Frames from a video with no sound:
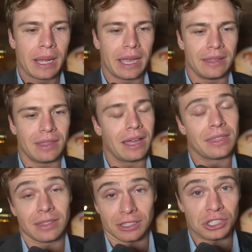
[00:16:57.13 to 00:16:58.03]
And I
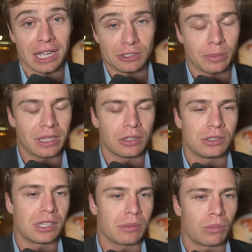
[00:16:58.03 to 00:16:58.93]
think the Giants will be
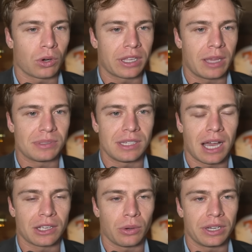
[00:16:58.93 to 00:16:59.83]
losing more games than
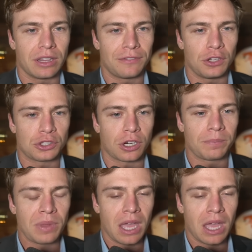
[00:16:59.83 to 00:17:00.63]
not going into the future.